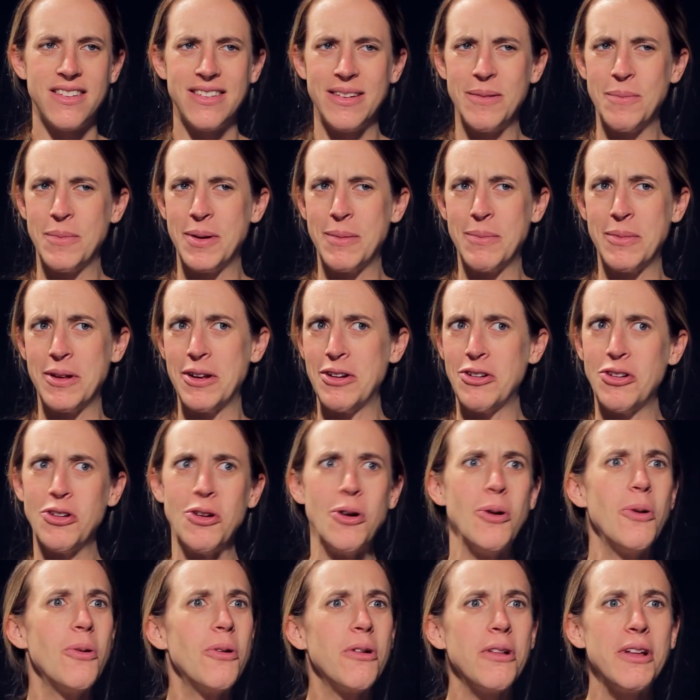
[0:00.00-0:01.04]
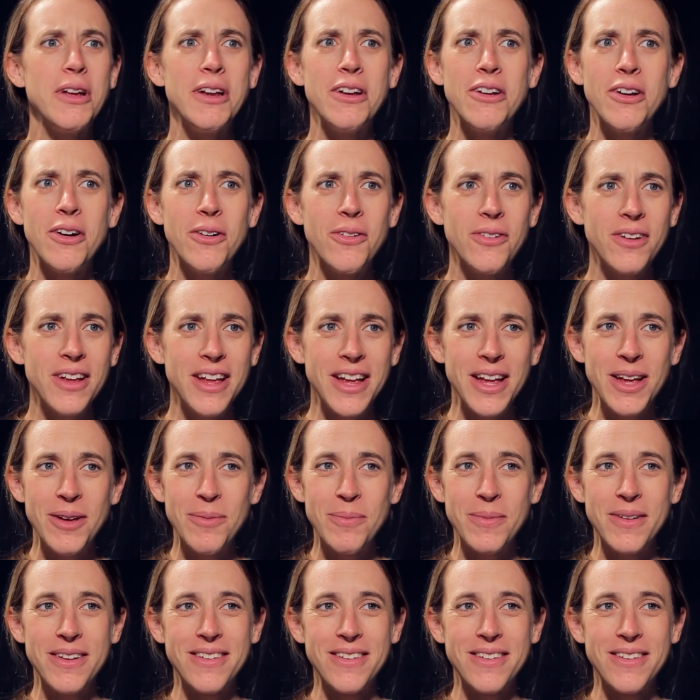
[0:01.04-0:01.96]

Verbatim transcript: sometimes I totally don't keep,